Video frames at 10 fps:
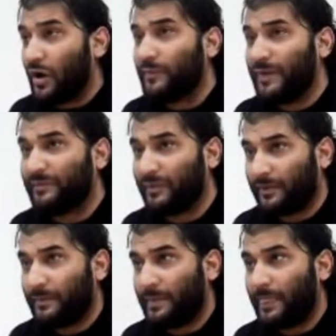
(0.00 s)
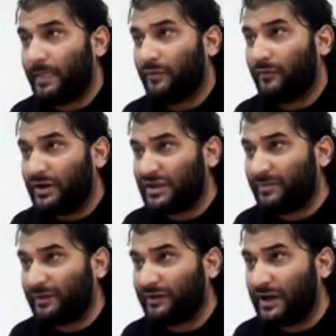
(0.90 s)
O people,
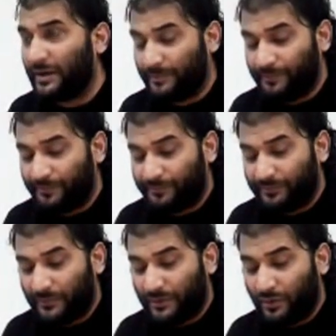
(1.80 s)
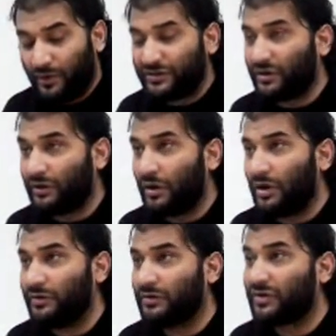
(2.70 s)
worship Allah, who is your
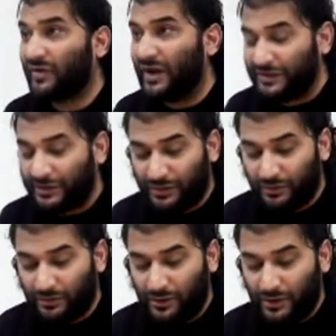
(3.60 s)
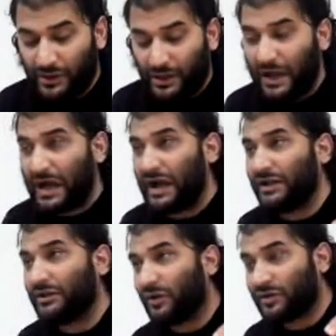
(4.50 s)
Lord, who created you
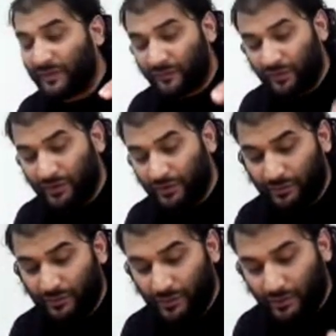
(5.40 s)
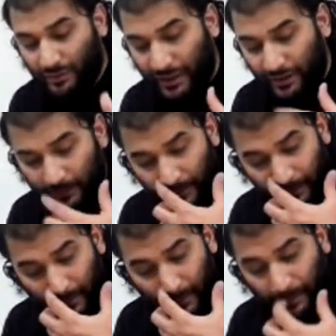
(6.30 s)
and those before you. Okay?
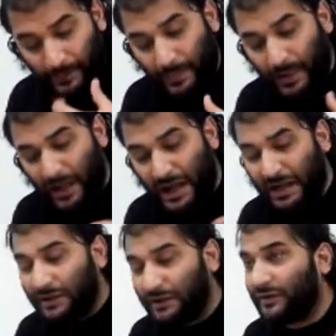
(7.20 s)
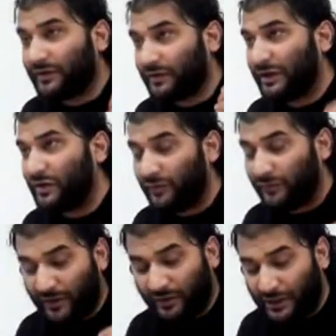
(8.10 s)
And so that
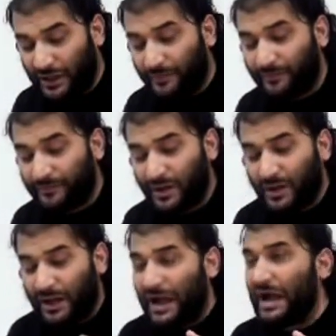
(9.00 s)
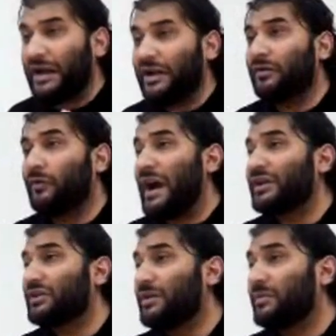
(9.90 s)
you fear Allah. And
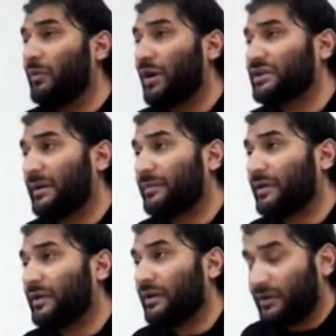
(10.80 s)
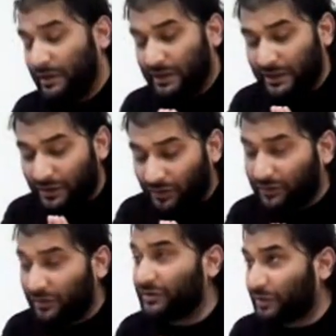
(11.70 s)
why should he be worshipped? He
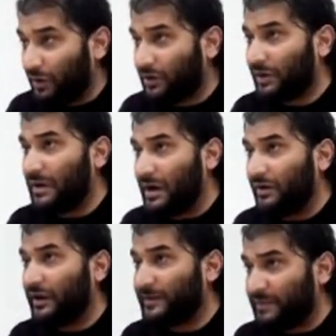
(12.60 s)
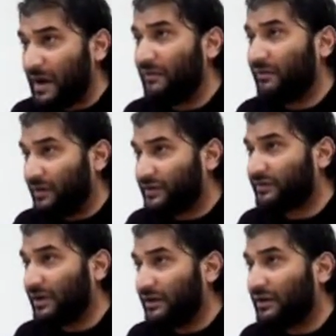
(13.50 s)
goes on to talk about his power and
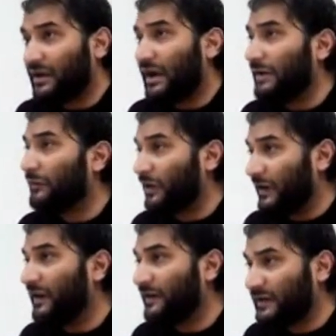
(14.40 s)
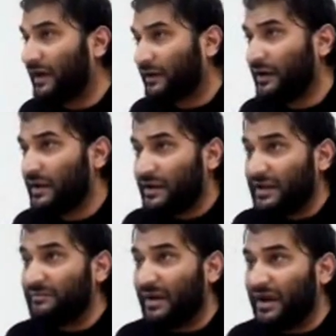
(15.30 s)
his strength. And what he has done.
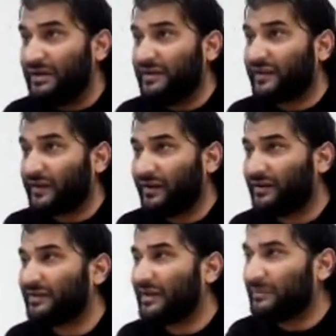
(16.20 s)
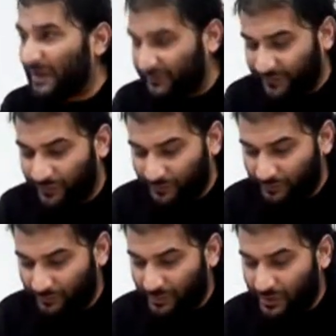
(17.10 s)
He made this earth a bed for you.